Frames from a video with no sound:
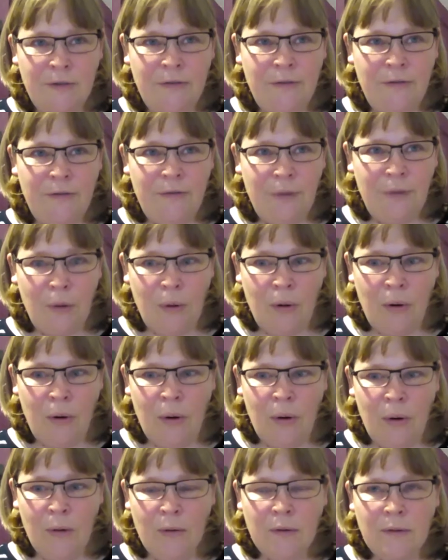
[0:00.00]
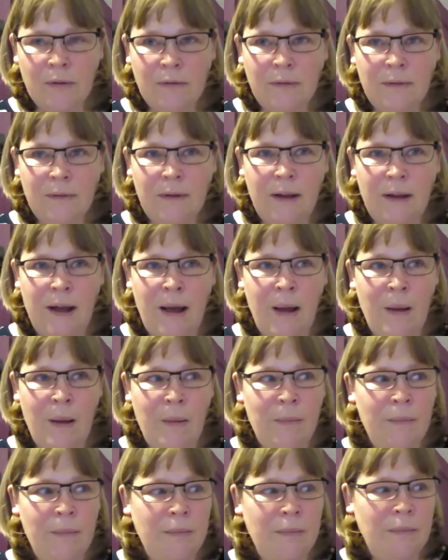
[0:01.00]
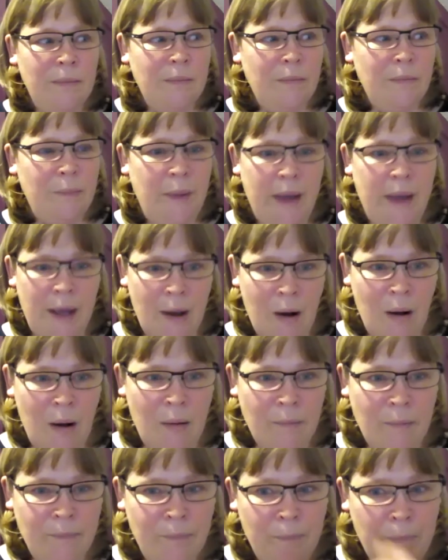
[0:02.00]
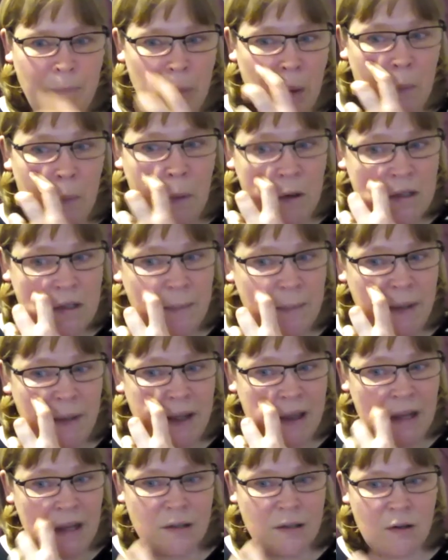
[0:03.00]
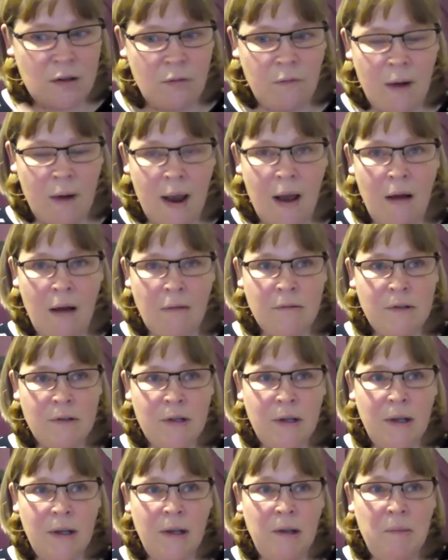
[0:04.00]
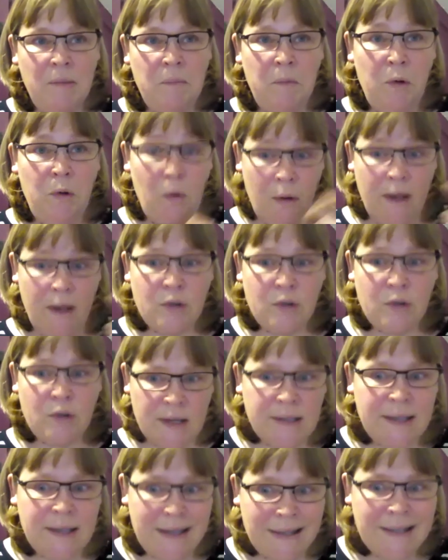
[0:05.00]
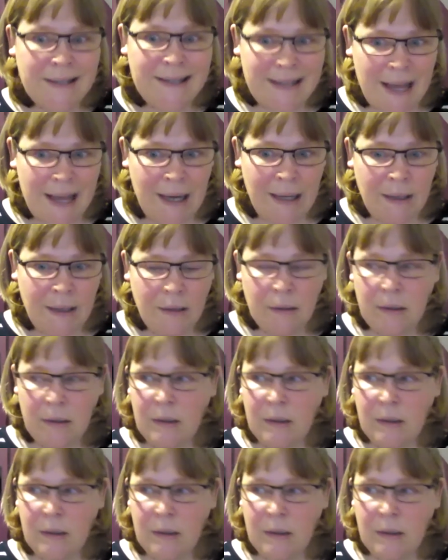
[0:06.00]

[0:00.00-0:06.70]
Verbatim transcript: for um, PR possibly things around your interest in selling,